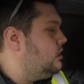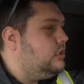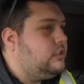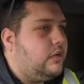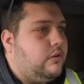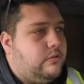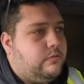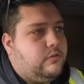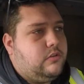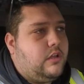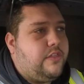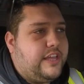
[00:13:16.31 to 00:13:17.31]
So
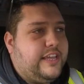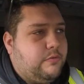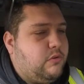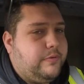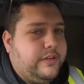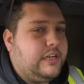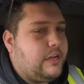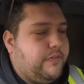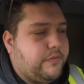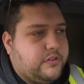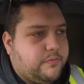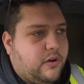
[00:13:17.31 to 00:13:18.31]
I think it will be
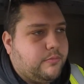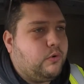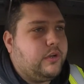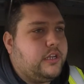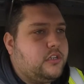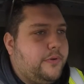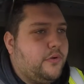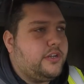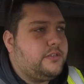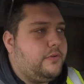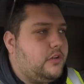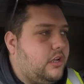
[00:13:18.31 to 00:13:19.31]
delivery for tomorrow morning, to be
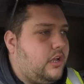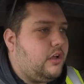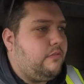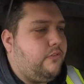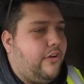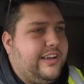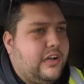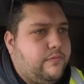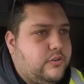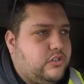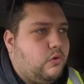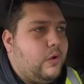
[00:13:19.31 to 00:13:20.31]
honest, but I'll find out
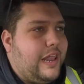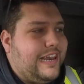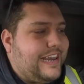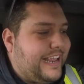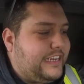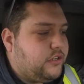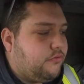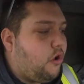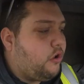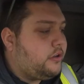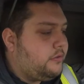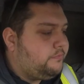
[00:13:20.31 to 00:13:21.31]
for sure later on.